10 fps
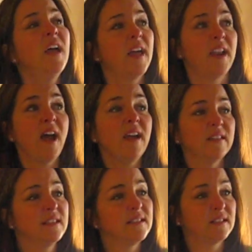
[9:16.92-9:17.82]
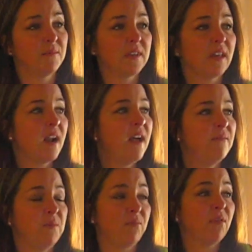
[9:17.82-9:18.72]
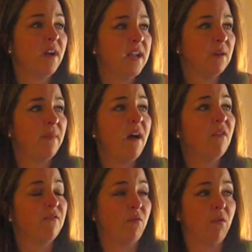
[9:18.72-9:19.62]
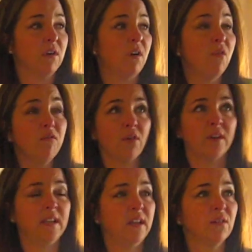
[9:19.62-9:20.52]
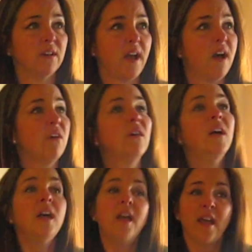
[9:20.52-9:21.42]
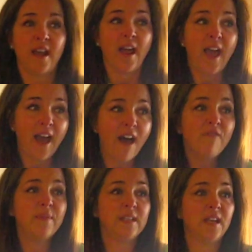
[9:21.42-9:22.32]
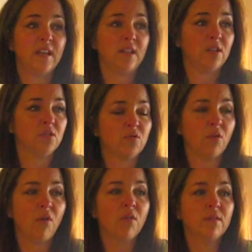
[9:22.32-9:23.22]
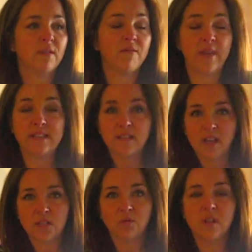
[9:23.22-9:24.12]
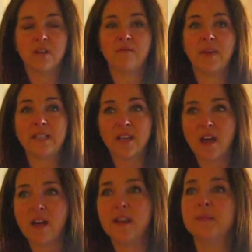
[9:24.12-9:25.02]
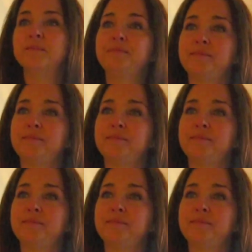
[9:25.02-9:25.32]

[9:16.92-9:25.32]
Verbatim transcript: And I, this is something that I have been praying about for over a year now. And I have been getting control of my schedule and of my time.